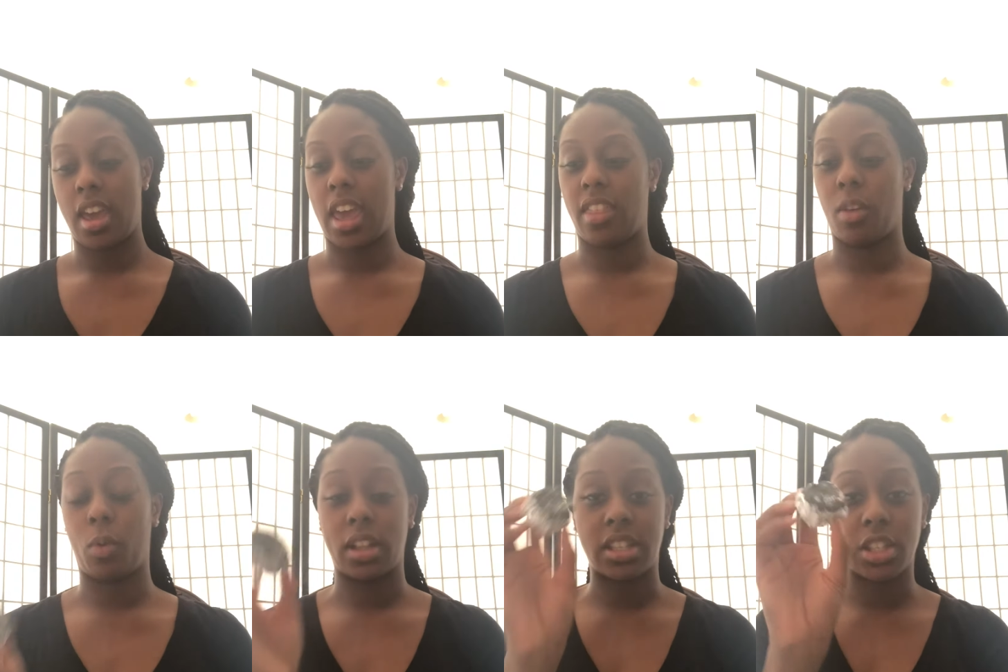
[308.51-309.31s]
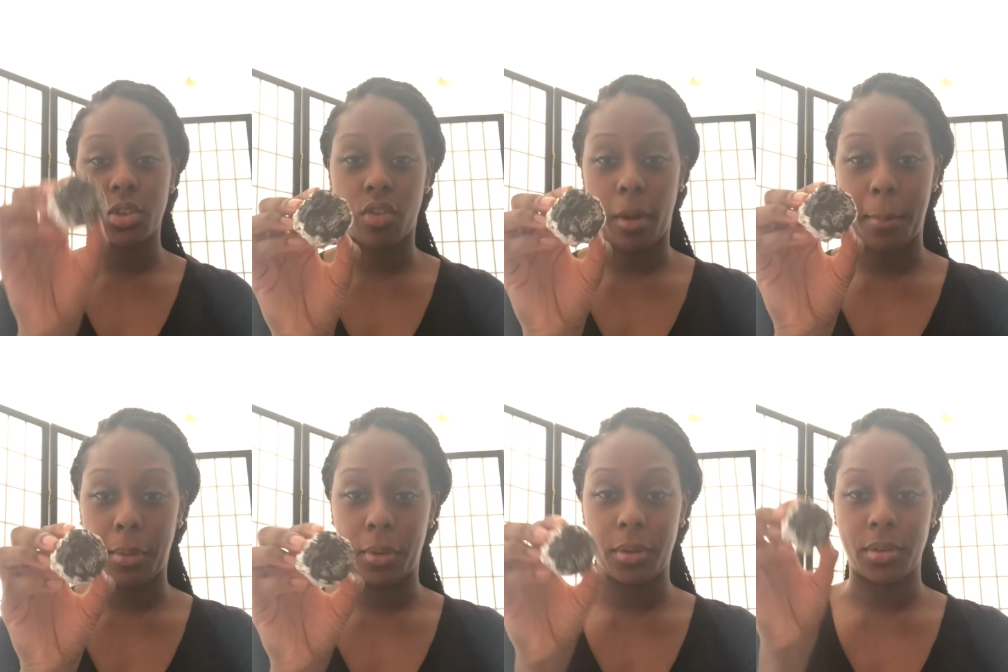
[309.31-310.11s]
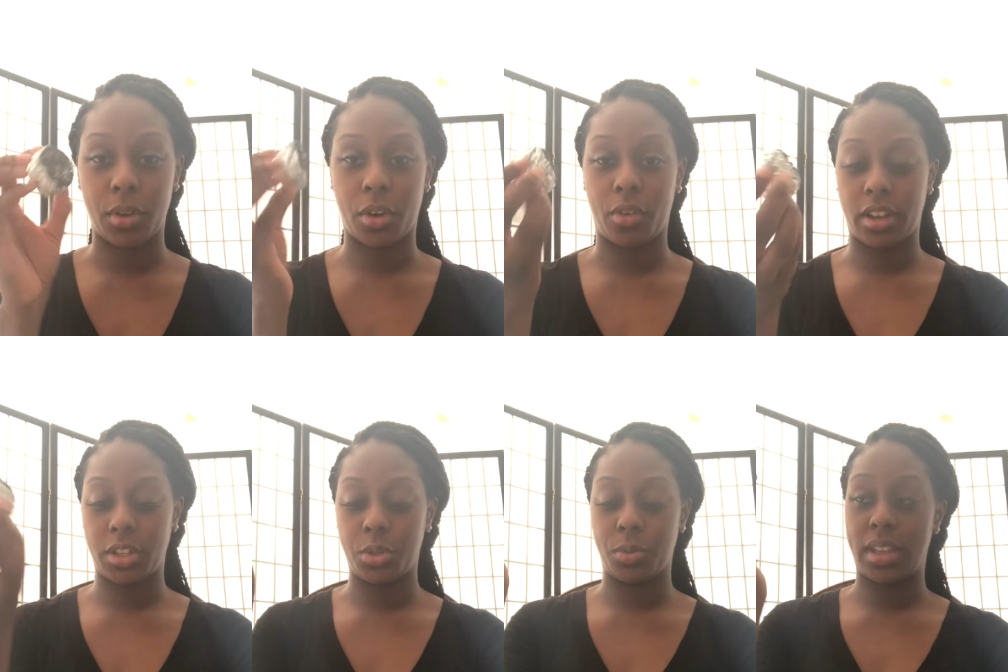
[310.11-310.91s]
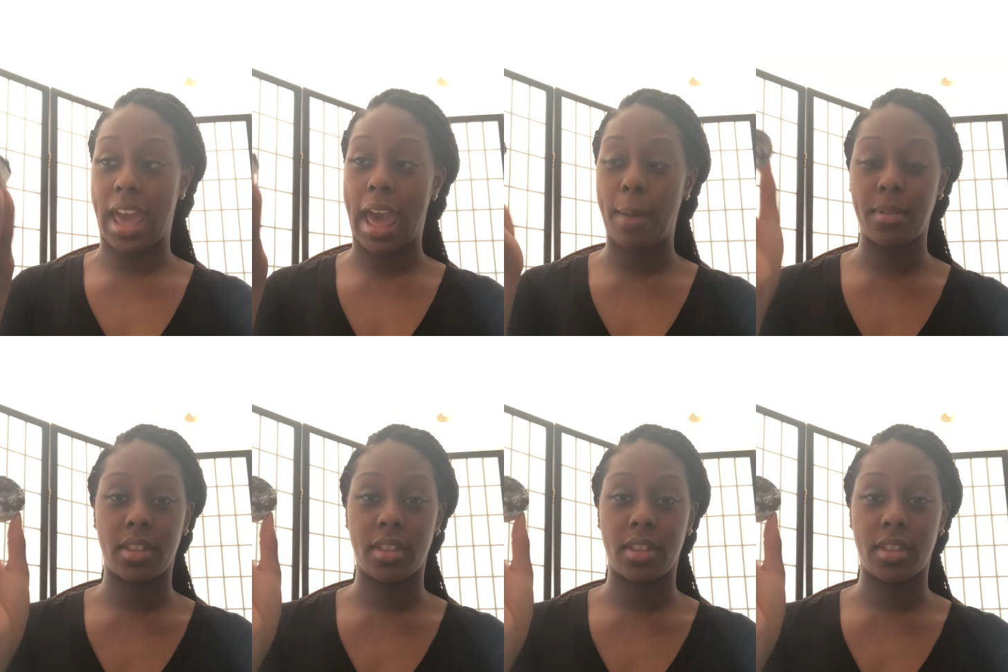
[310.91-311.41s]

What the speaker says: And then once it's crumpled, you're going to dab